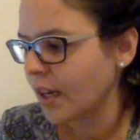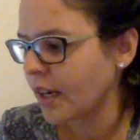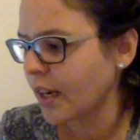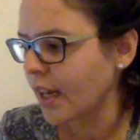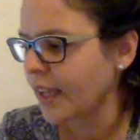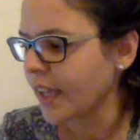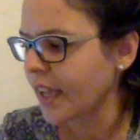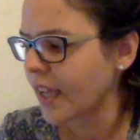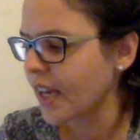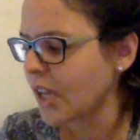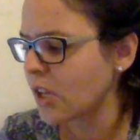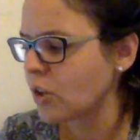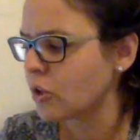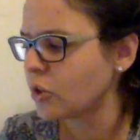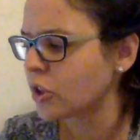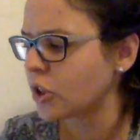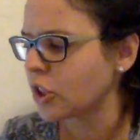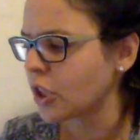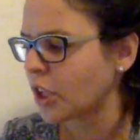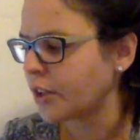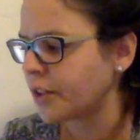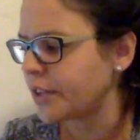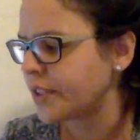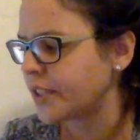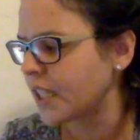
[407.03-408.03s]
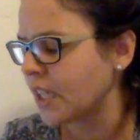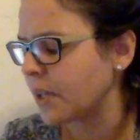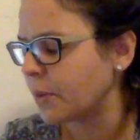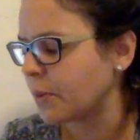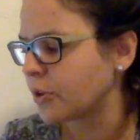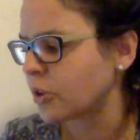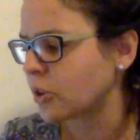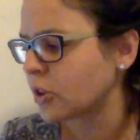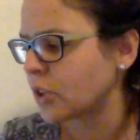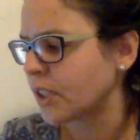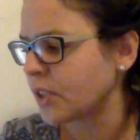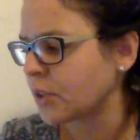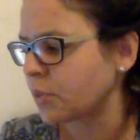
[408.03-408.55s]
again, I used another table,
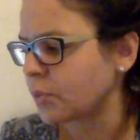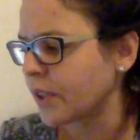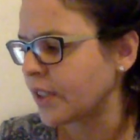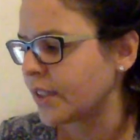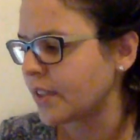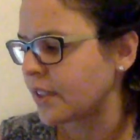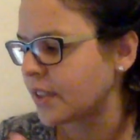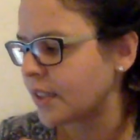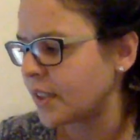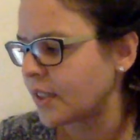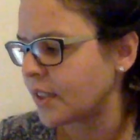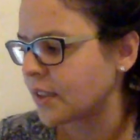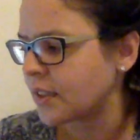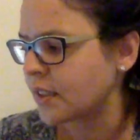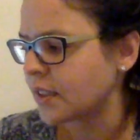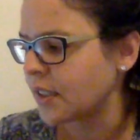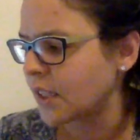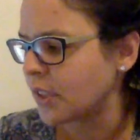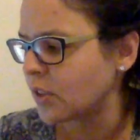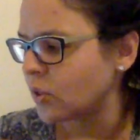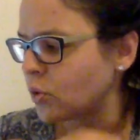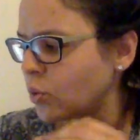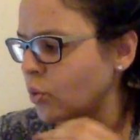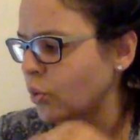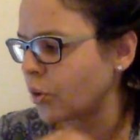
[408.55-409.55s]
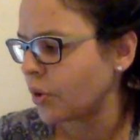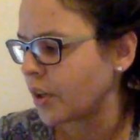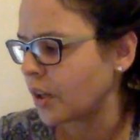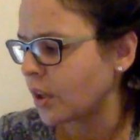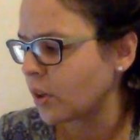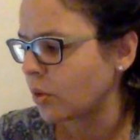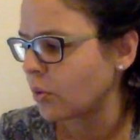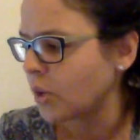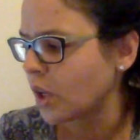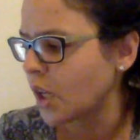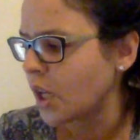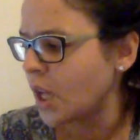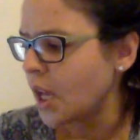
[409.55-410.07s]
so that's why it says A2 or
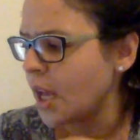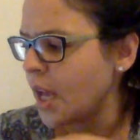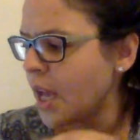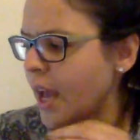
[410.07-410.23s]
A3.